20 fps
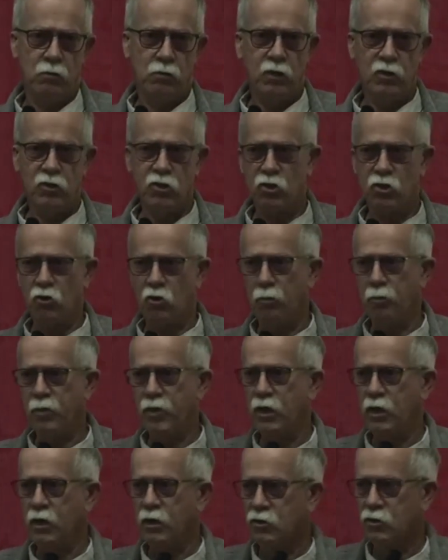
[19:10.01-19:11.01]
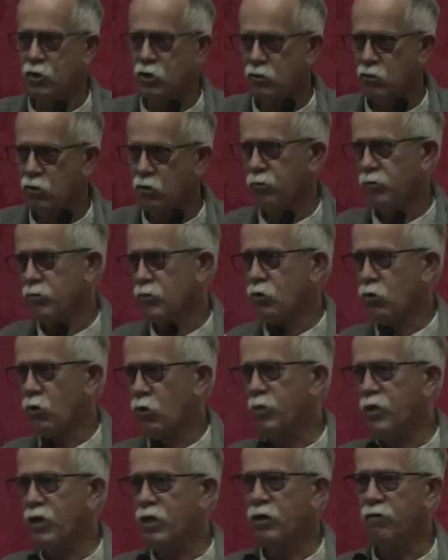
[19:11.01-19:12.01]
as Europeans or
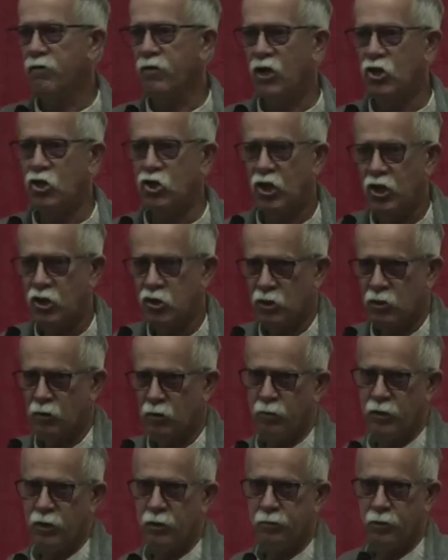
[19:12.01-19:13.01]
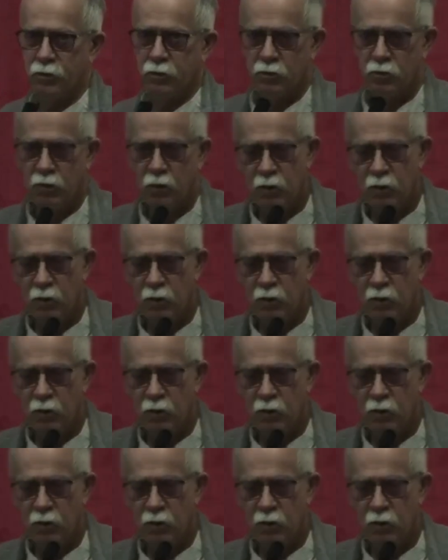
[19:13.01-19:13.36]
European adjacent people.